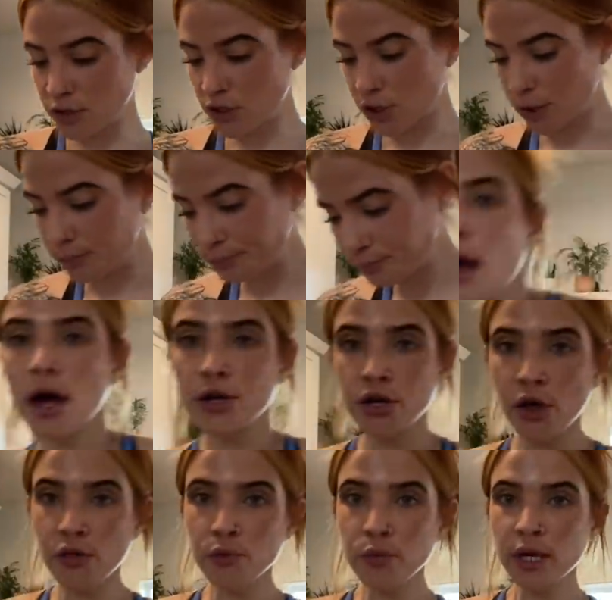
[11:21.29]
So
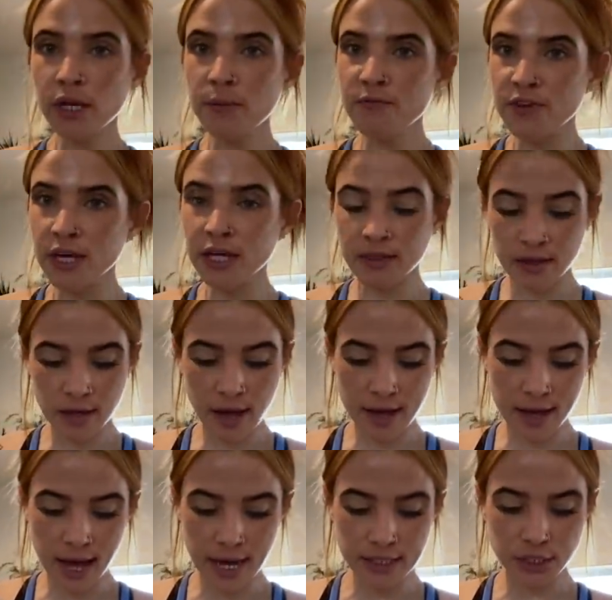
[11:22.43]
another random vegan thing I
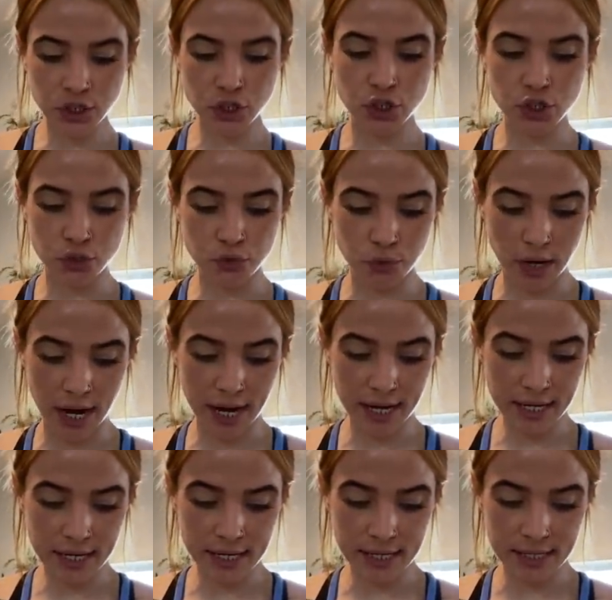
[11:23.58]
got to
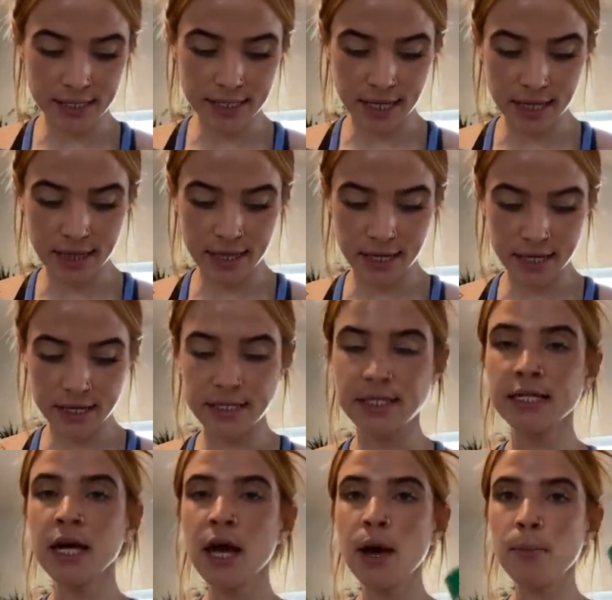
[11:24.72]
try is this
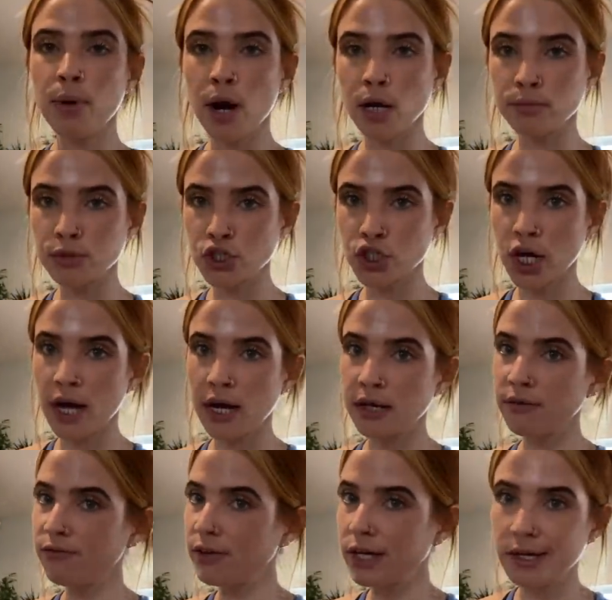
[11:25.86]

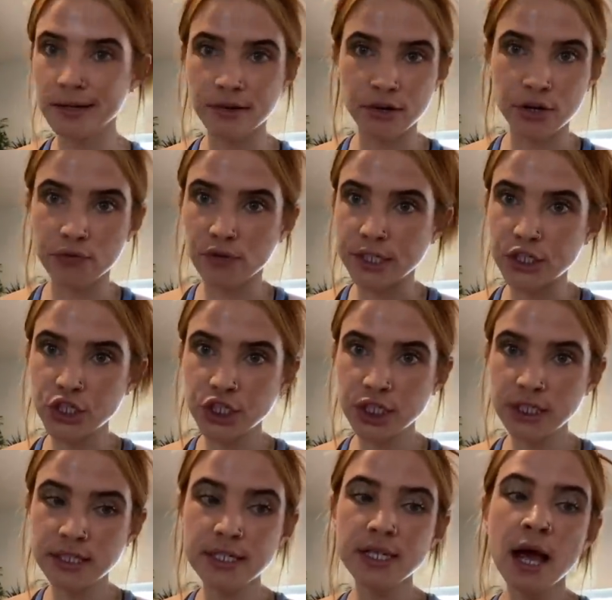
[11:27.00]
Parmesan vegan dairy-free
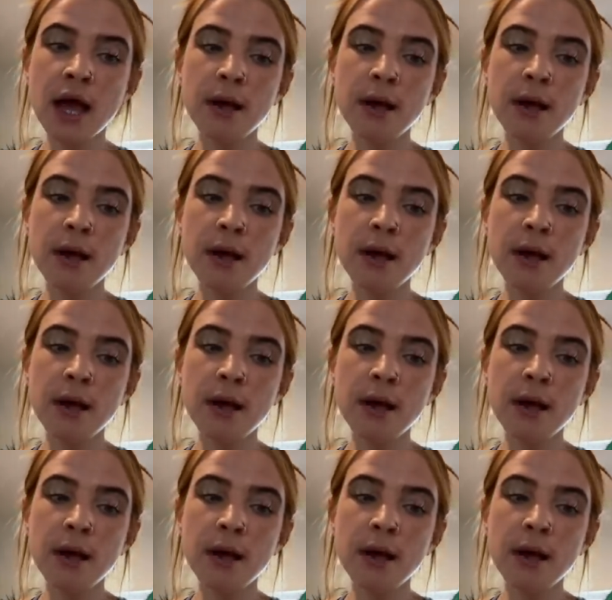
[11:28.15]
cheese,